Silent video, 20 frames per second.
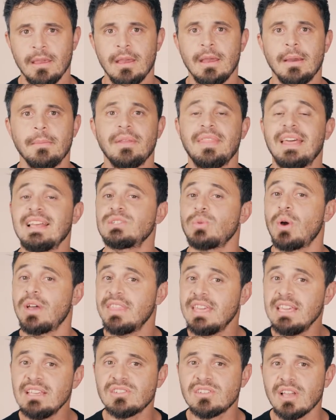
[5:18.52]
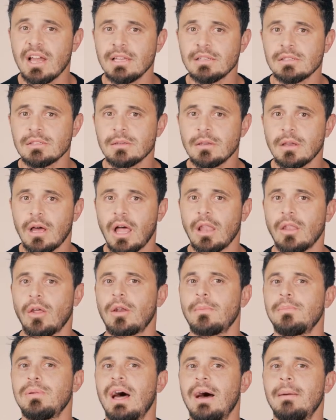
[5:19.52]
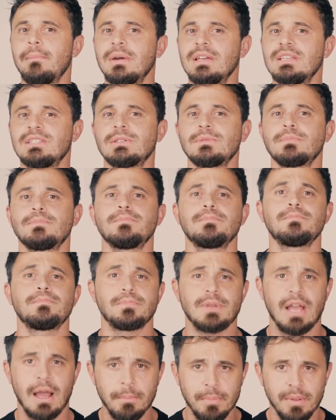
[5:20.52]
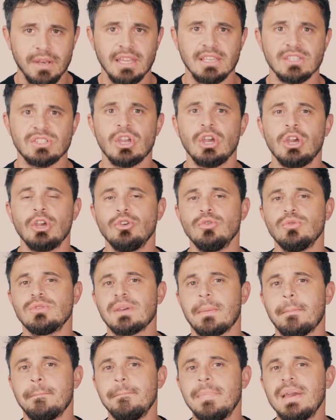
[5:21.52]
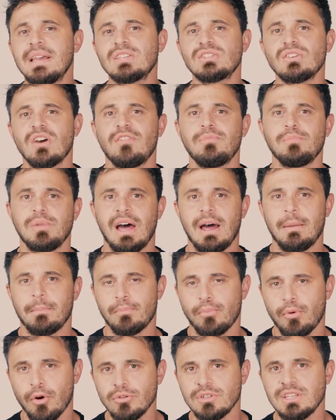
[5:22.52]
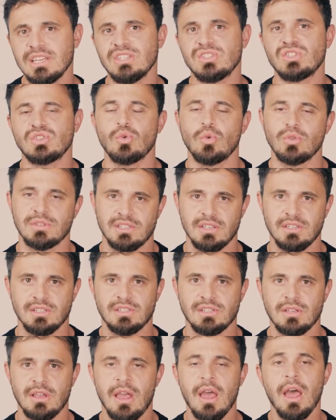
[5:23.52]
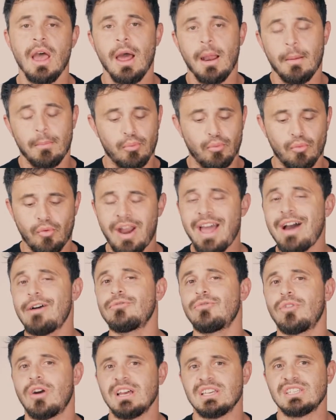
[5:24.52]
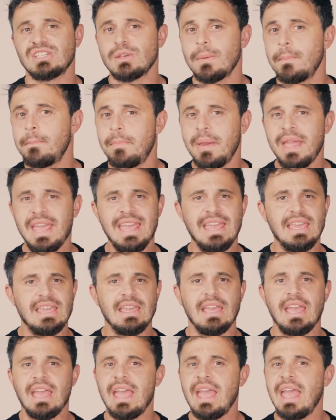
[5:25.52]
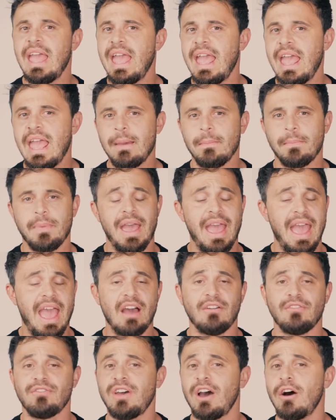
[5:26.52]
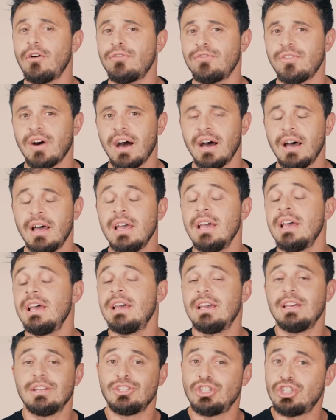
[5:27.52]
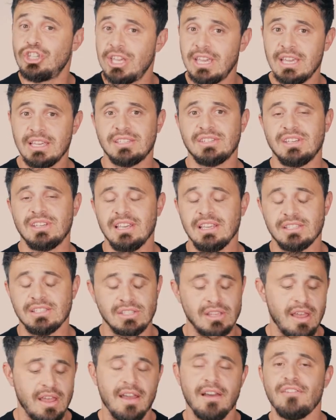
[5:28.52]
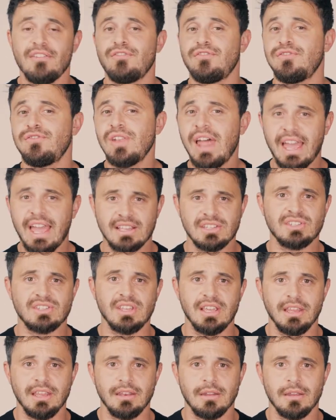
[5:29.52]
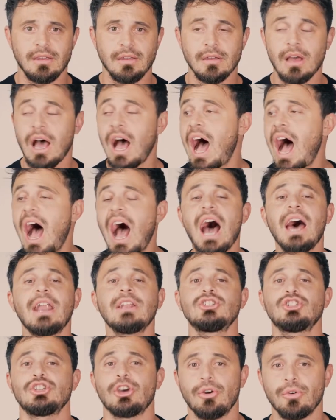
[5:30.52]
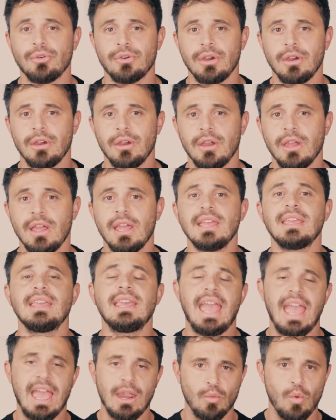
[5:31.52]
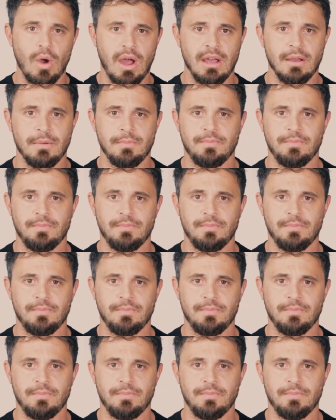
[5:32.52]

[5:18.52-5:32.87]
But that's why these days, a lot of plant-based companies use a mix of plant protein sources: brown rice, pea, hemp, alfalfa, chia seeds, flaxseed, artichoke, quinoa.